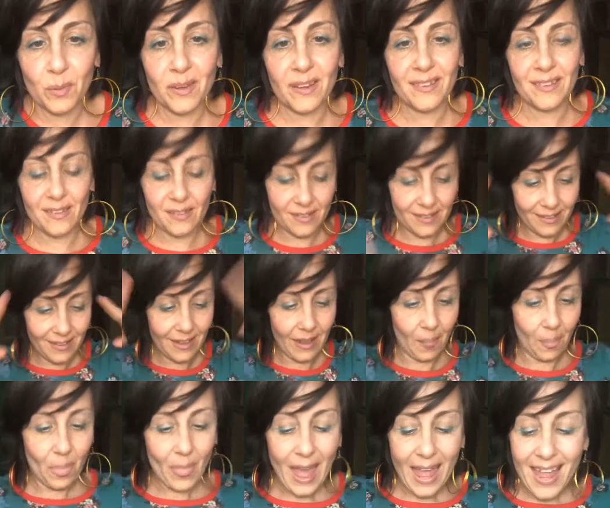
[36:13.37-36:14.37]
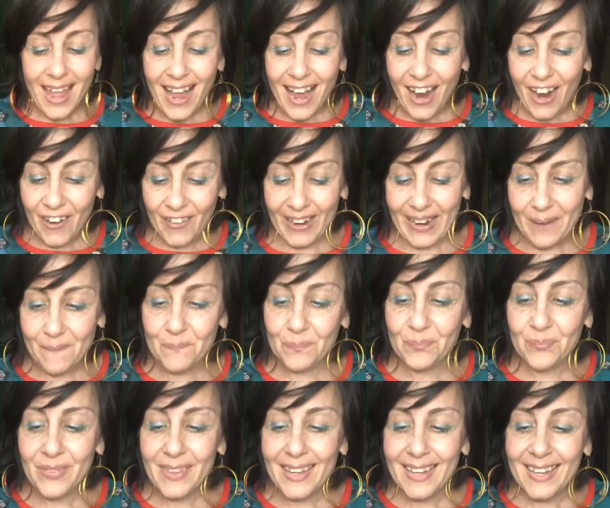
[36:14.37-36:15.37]
but yeah. All right,
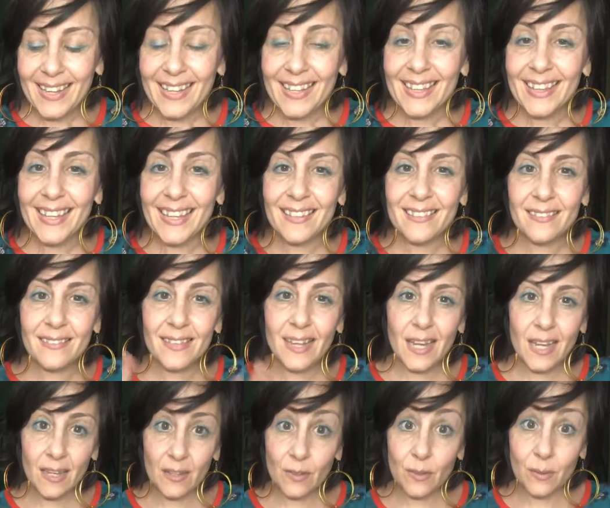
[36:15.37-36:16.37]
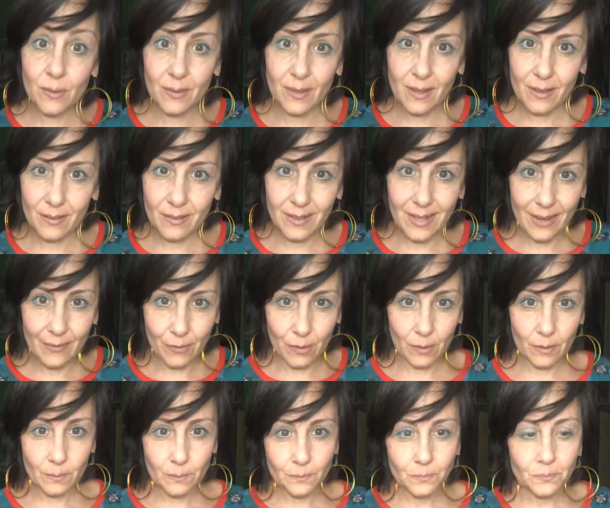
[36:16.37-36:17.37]
let's take it to another
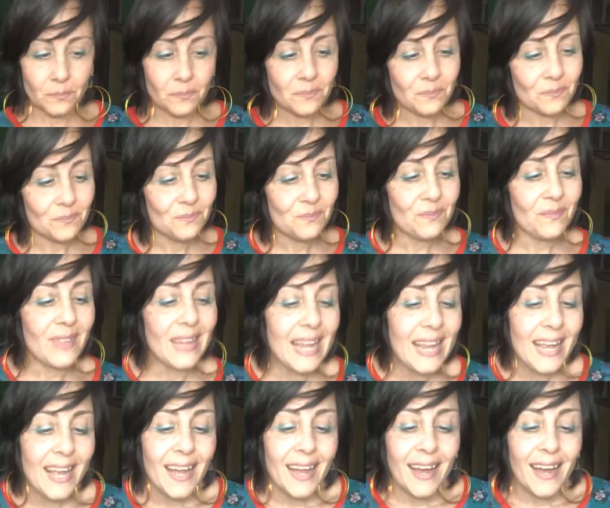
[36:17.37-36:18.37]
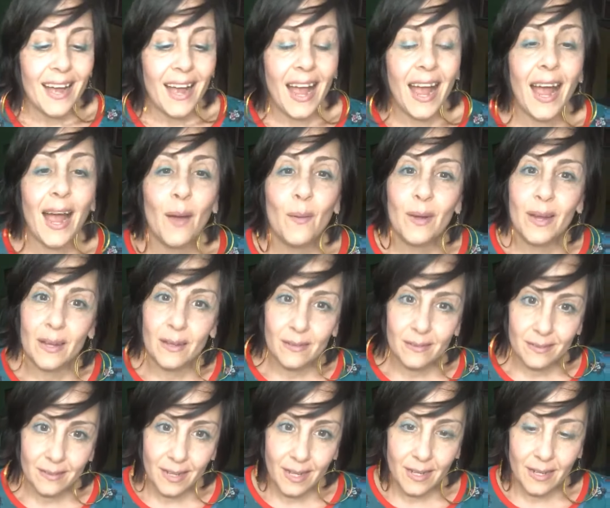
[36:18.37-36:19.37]
level. How else
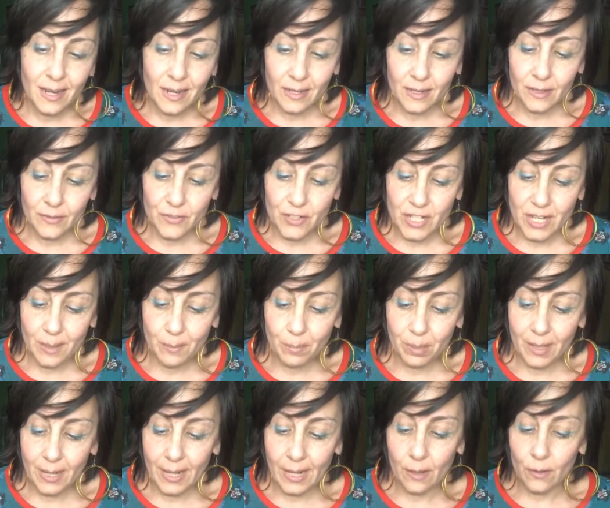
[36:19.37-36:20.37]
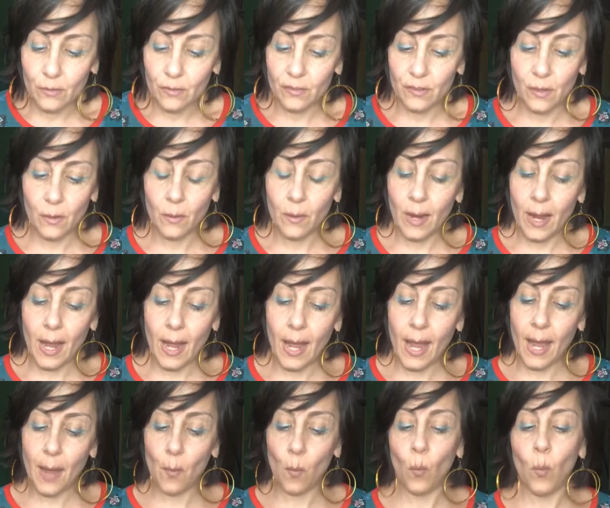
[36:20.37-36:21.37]
can negative shape play out? So
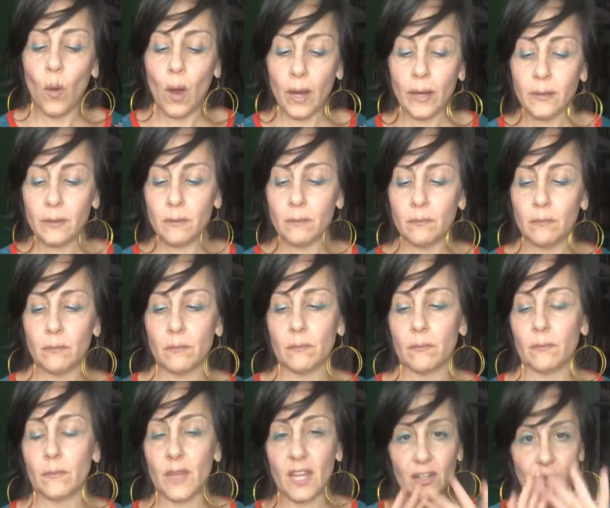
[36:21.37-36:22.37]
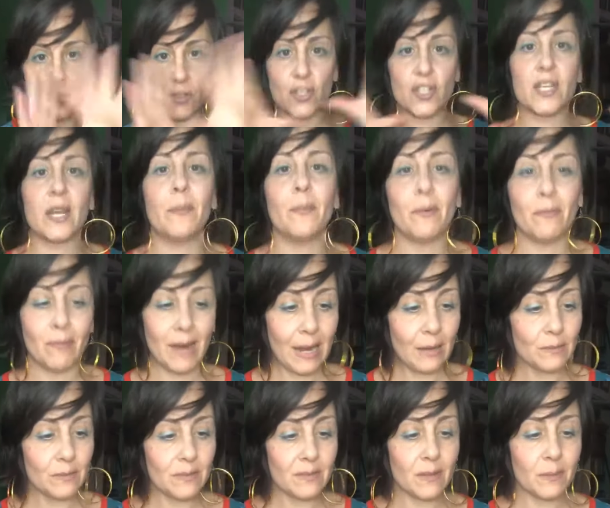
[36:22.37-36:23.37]
one, it's to shape
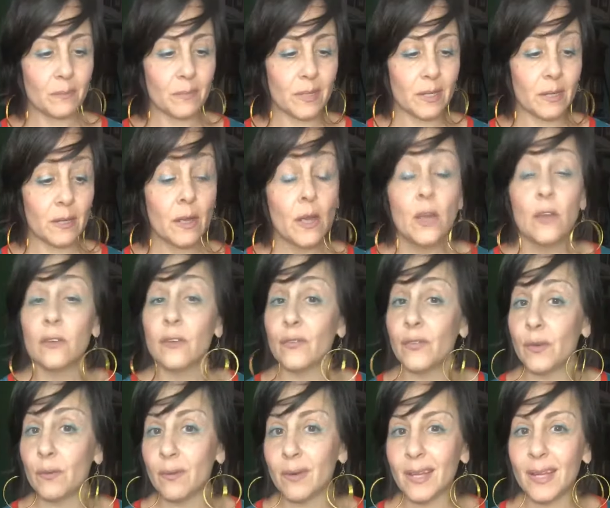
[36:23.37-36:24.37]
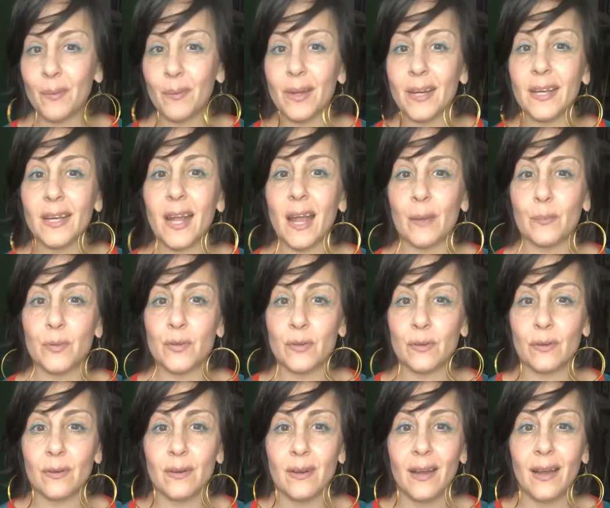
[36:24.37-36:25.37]
around something. So if you really want to
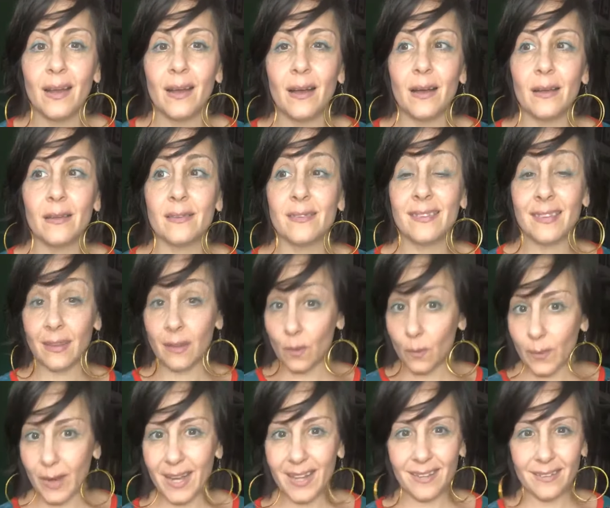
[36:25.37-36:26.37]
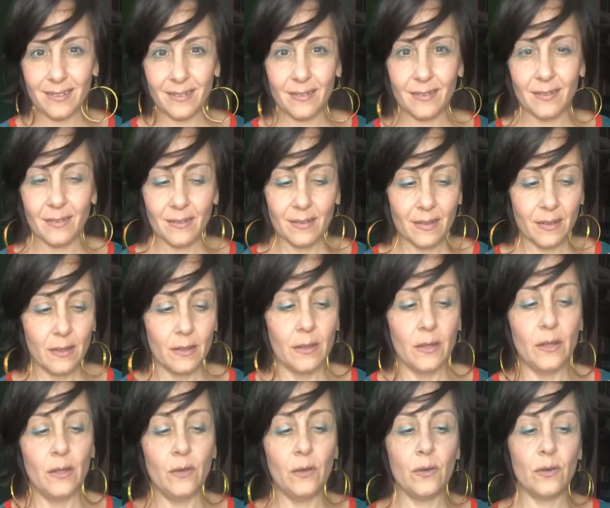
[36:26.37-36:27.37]
capture a silhouette,
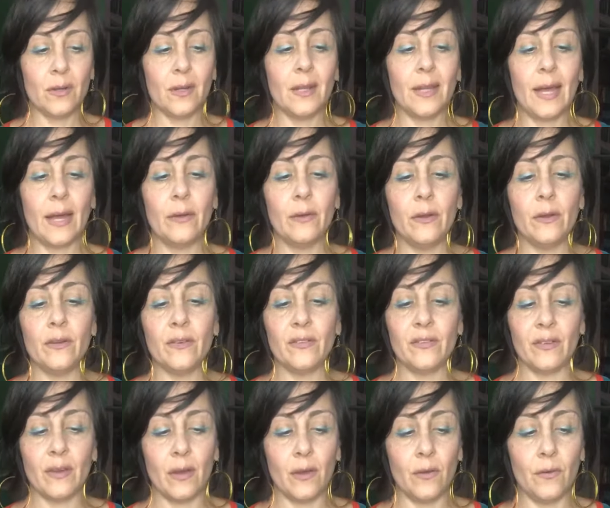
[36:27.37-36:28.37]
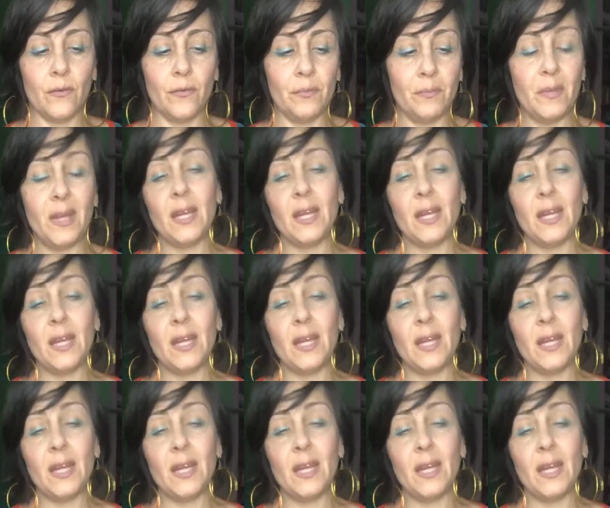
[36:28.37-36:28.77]
you could allow yourself,